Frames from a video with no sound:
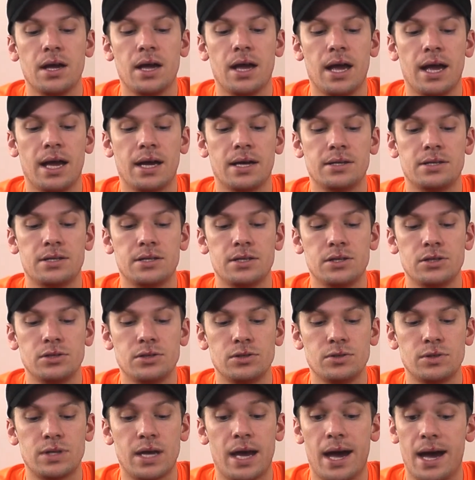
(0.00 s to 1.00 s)
and to
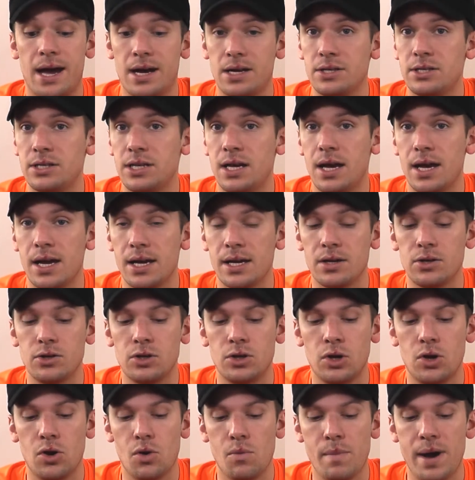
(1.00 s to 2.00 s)
use hashtag
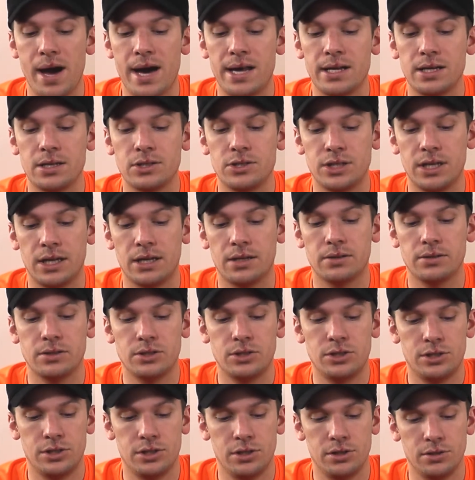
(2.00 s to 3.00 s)

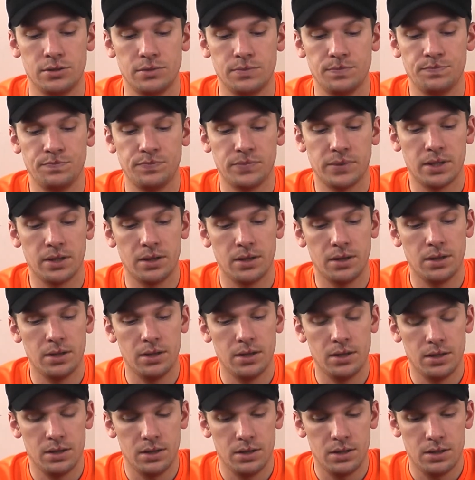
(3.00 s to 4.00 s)
#NomadicChallenge2.
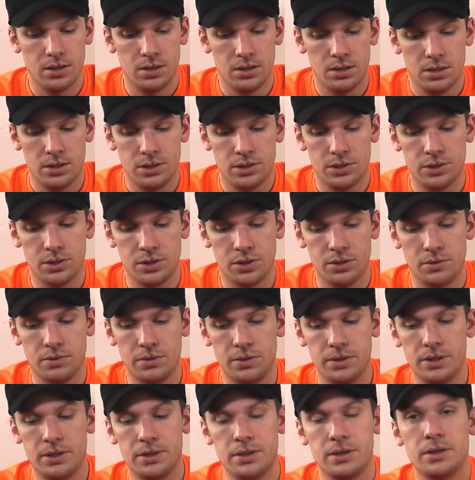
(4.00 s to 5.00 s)

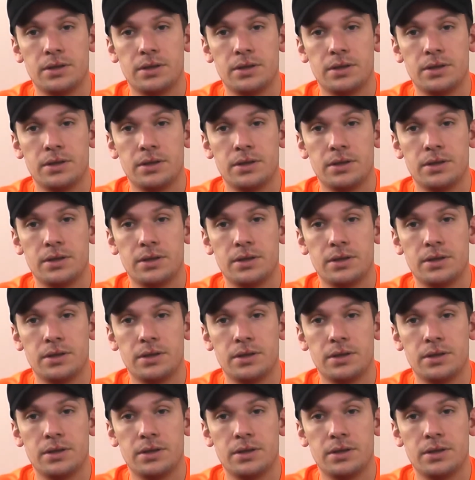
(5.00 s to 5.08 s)
So